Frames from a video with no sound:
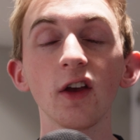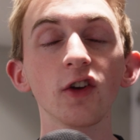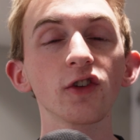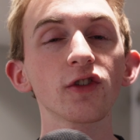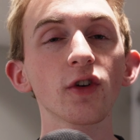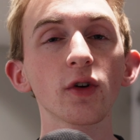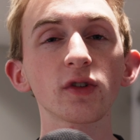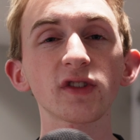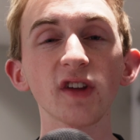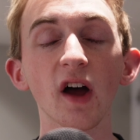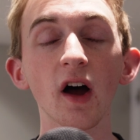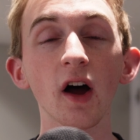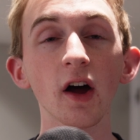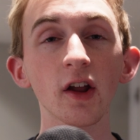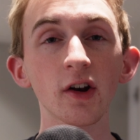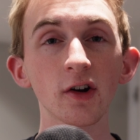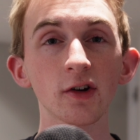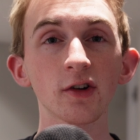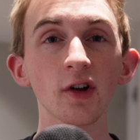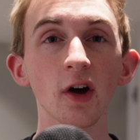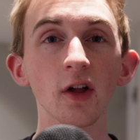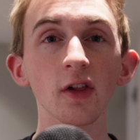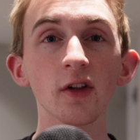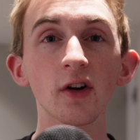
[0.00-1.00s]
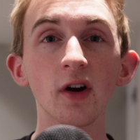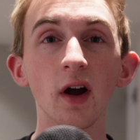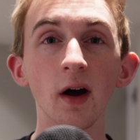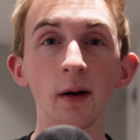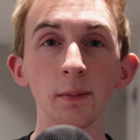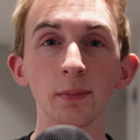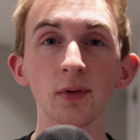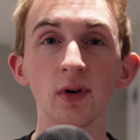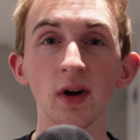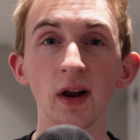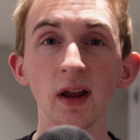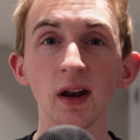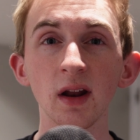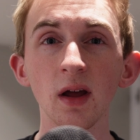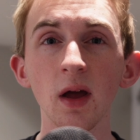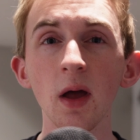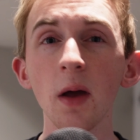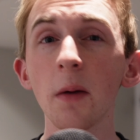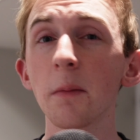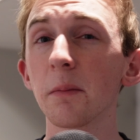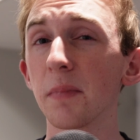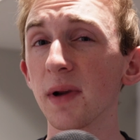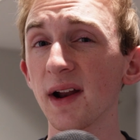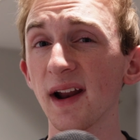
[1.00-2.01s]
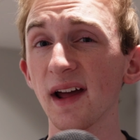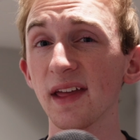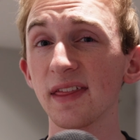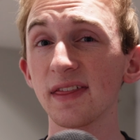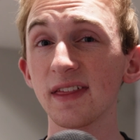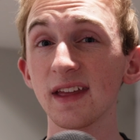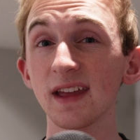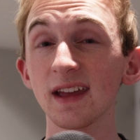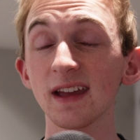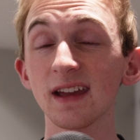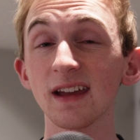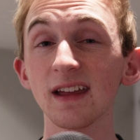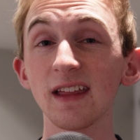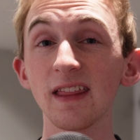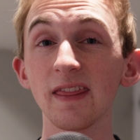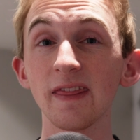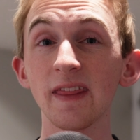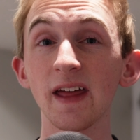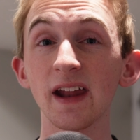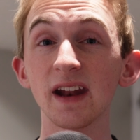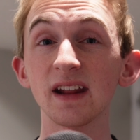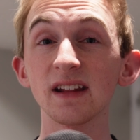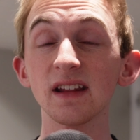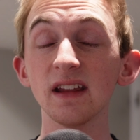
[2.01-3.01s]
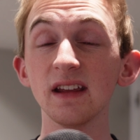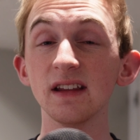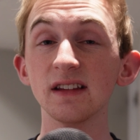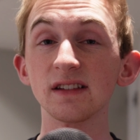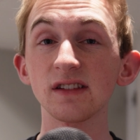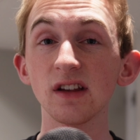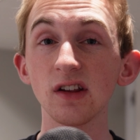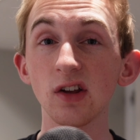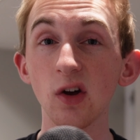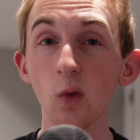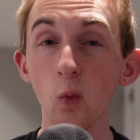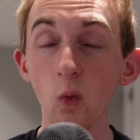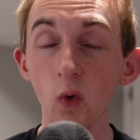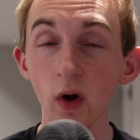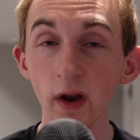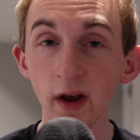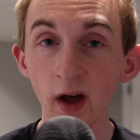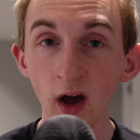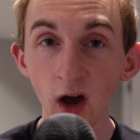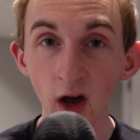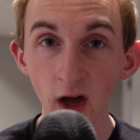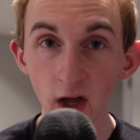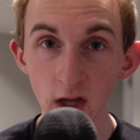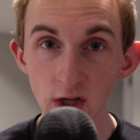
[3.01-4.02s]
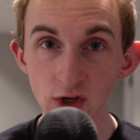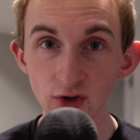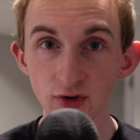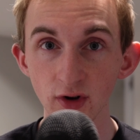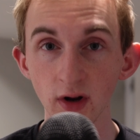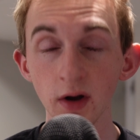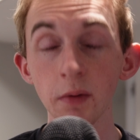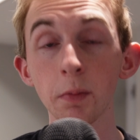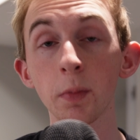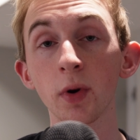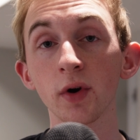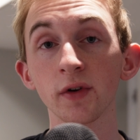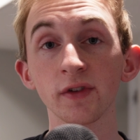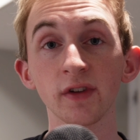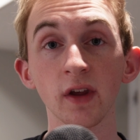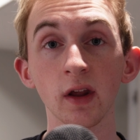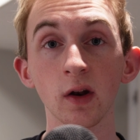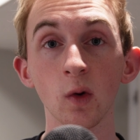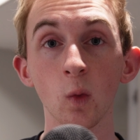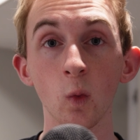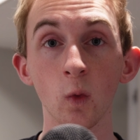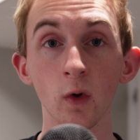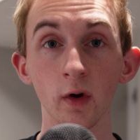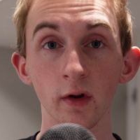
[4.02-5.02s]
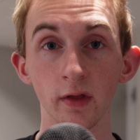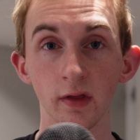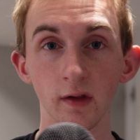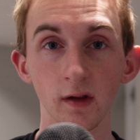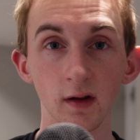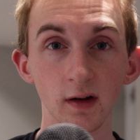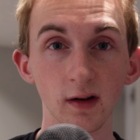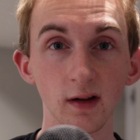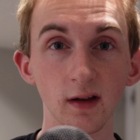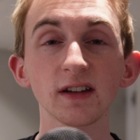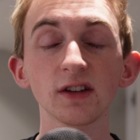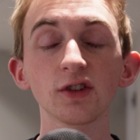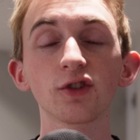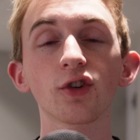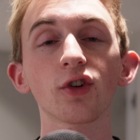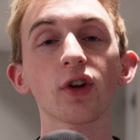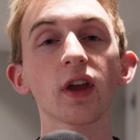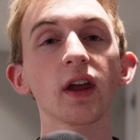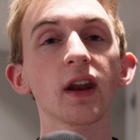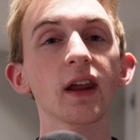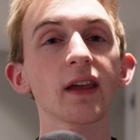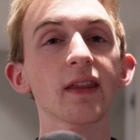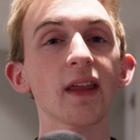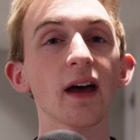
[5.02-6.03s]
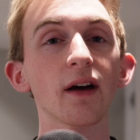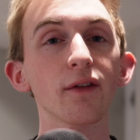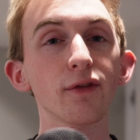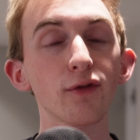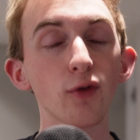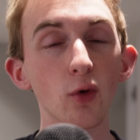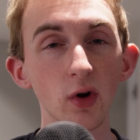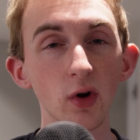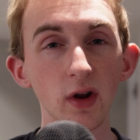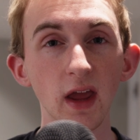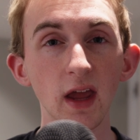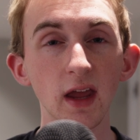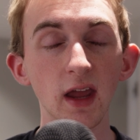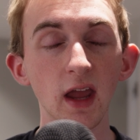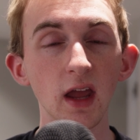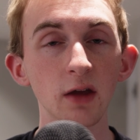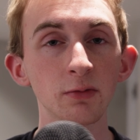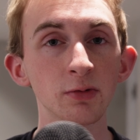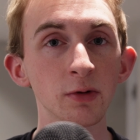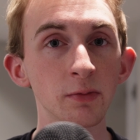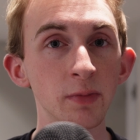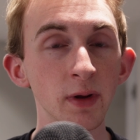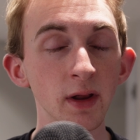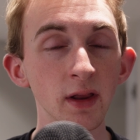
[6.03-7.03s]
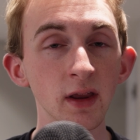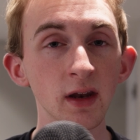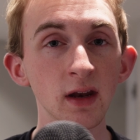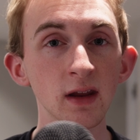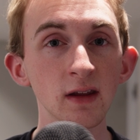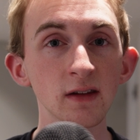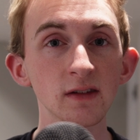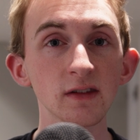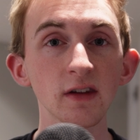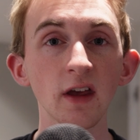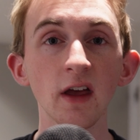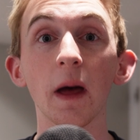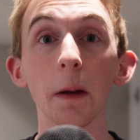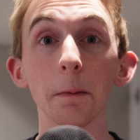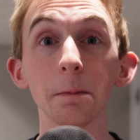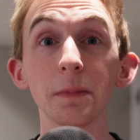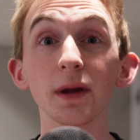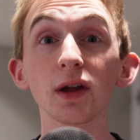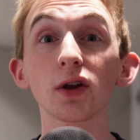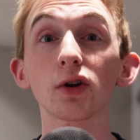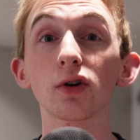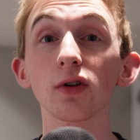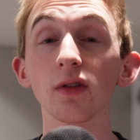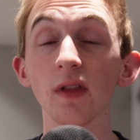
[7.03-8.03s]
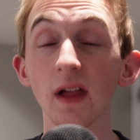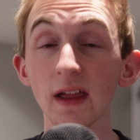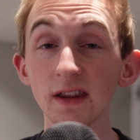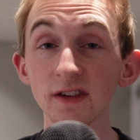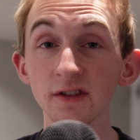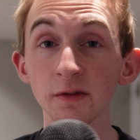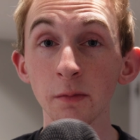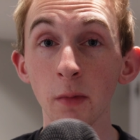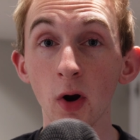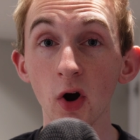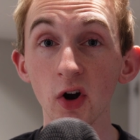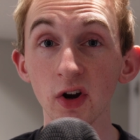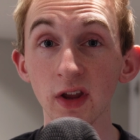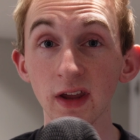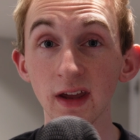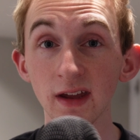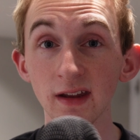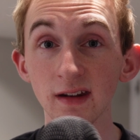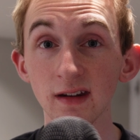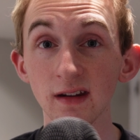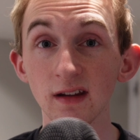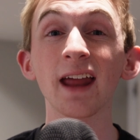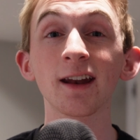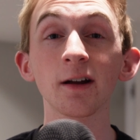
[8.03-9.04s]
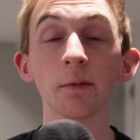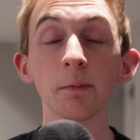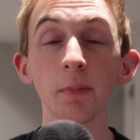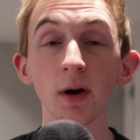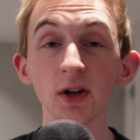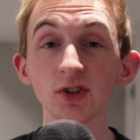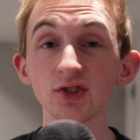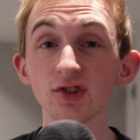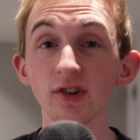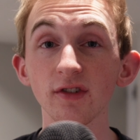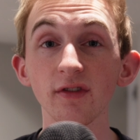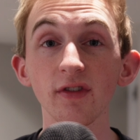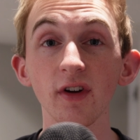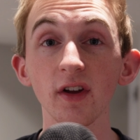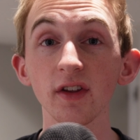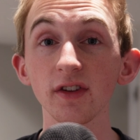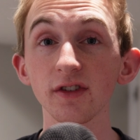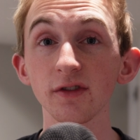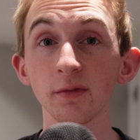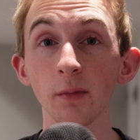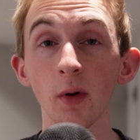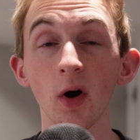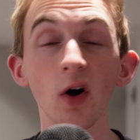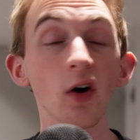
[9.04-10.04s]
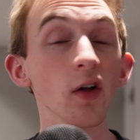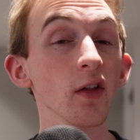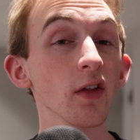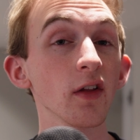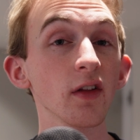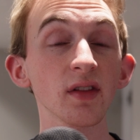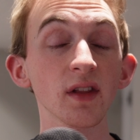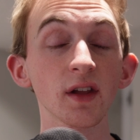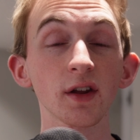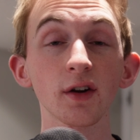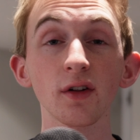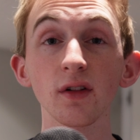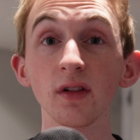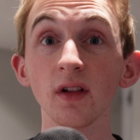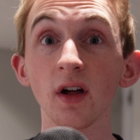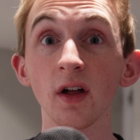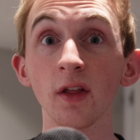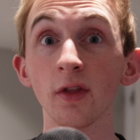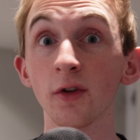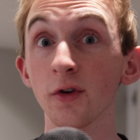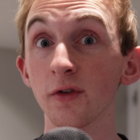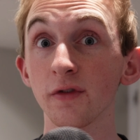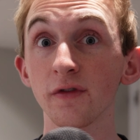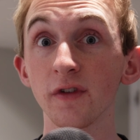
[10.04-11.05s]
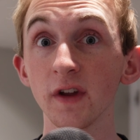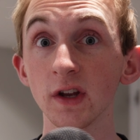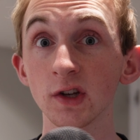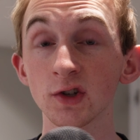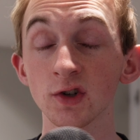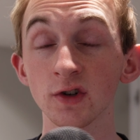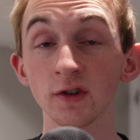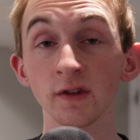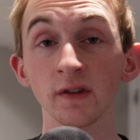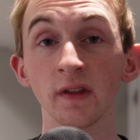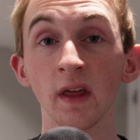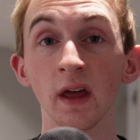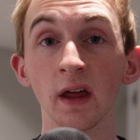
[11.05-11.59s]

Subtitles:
So it's a $100 upgrade, but I think that it is 100% worth it since you're getting that 4K capabilities, that bigger lens market, and a bunch of small little other features